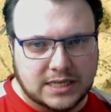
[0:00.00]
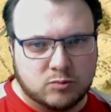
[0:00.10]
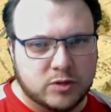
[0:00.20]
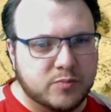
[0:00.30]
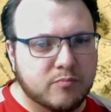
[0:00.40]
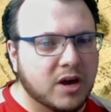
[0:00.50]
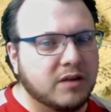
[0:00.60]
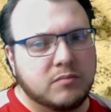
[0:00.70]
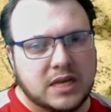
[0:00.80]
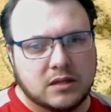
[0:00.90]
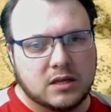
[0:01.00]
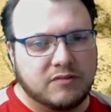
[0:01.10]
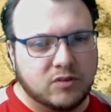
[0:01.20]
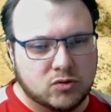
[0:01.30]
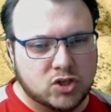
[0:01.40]
which might mean that if
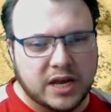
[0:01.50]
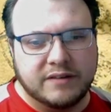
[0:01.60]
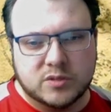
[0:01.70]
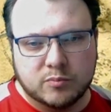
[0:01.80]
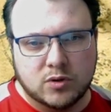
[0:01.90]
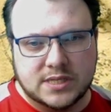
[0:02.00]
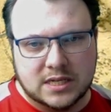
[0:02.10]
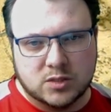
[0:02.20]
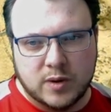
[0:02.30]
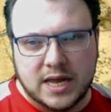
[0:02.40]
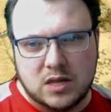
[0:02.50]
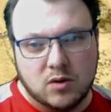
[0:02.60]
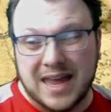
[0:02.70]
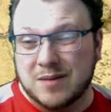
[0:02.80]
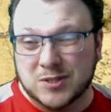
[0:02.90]
you shave some points elsewhere, you're
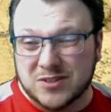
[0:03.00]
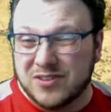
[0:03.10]
able to fit